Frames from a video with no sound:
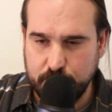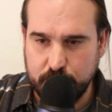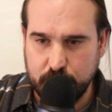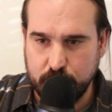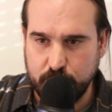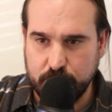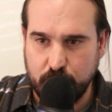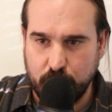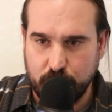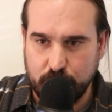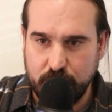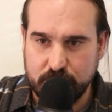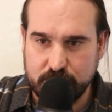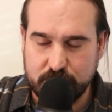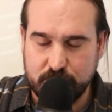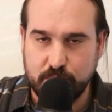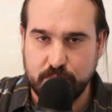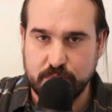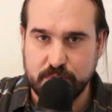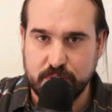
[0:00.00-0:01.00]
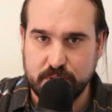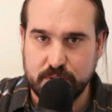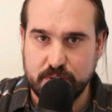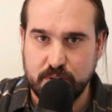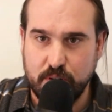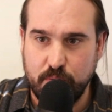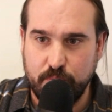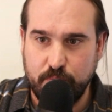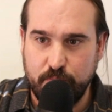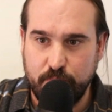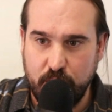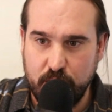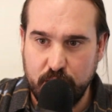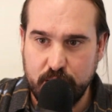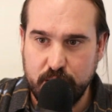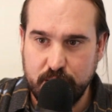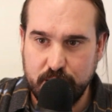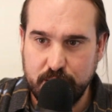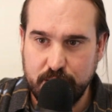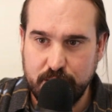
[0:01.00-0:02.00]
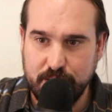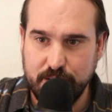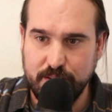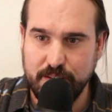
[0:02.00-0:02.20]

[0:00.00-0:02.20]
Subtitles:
we built with our customers is so fun.